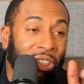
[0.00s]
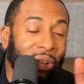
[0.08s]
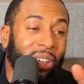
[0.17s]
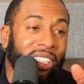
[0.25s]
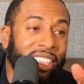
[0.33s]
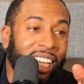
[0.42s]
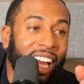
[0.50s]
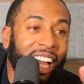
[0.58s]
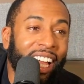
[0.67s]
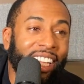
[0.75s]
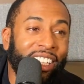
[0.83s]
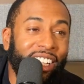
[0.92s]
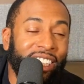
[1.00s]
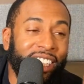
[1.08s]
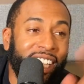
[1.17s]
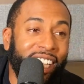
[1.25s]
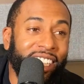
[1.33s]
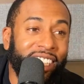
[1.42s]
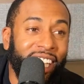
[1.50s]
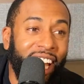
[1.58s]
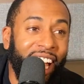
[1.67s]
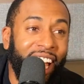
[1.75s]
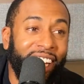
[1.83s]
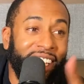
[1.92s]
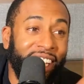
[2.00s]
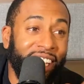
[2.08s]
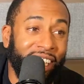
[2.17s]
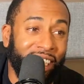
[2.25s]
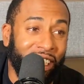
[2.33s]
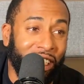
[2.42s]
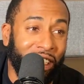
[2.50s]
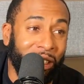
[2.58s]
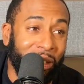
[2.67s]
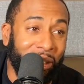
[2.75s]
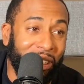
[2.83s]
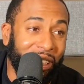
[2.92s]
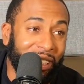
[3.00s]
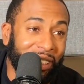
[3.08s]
your side, there's his side, and then there's the truth.